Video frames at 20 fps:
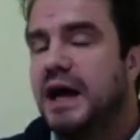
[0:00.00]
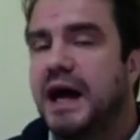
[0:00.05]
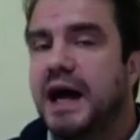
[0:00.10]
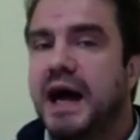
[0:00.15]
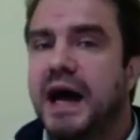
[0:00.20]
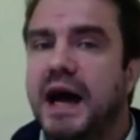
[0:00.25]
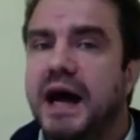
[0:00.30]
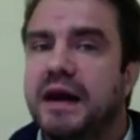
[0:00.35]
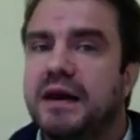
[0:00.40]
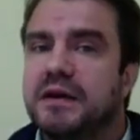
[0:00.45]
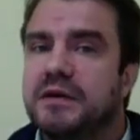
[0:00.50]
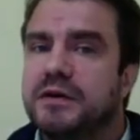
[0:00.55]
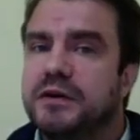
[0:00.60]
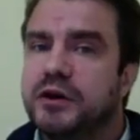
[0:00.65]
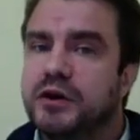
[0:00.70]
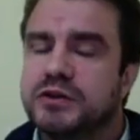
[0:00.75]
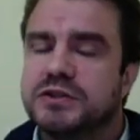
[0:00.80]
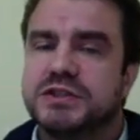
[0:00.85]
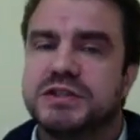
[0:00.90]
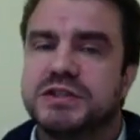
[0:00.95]
and
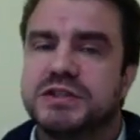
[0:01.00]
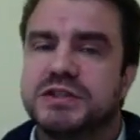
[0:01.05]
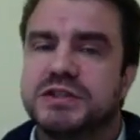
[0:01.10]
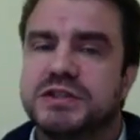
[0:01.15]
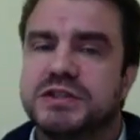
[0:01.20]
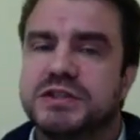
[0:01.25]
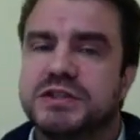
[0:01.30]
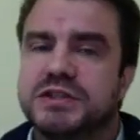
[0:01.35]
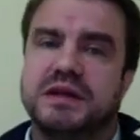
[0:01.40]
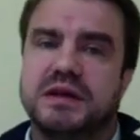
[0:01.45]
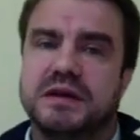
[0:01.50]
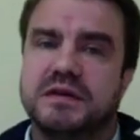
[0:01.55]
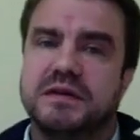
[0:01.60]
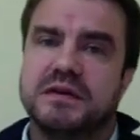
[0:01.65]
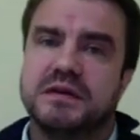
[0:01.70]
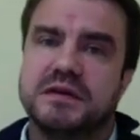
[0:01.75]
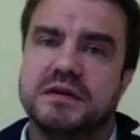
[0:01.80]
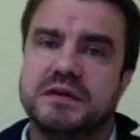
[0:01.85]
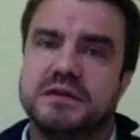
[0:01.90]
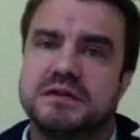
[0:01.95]
not
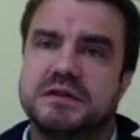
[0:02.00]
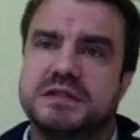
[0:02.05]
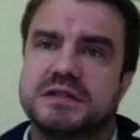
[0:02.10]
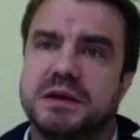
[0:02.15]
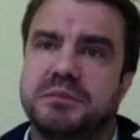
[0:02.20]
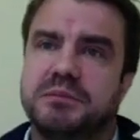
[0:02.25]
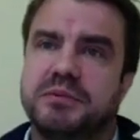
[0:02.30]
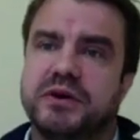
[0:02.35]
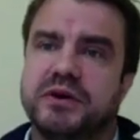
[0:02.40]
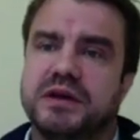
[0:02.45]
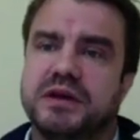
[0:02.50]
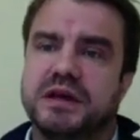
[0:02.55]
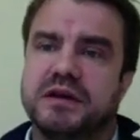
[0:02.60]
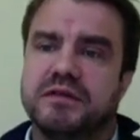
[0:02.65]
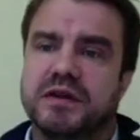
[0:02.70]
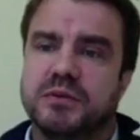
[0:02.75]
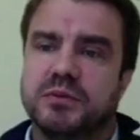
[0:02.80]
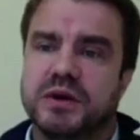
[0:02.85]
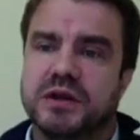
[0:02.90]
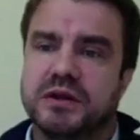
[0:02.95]
separating
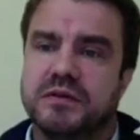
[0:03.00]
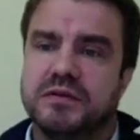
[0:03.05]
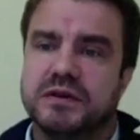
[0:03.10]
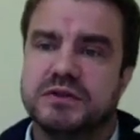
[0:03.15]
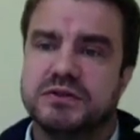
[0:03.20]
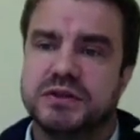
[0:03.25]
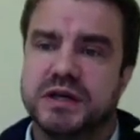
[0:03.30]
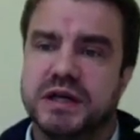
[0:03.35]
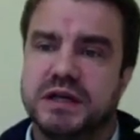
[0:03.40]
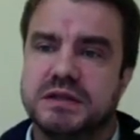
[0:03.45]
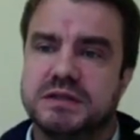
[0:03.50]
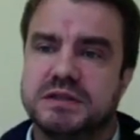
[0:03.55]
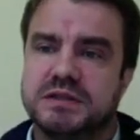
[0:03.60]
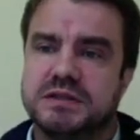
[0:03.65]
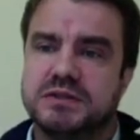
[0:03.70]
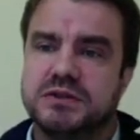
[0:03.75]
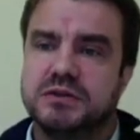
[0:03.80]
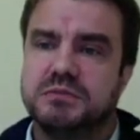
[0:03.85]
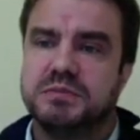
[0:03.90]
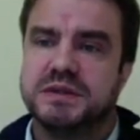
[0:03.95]
that whether the trends should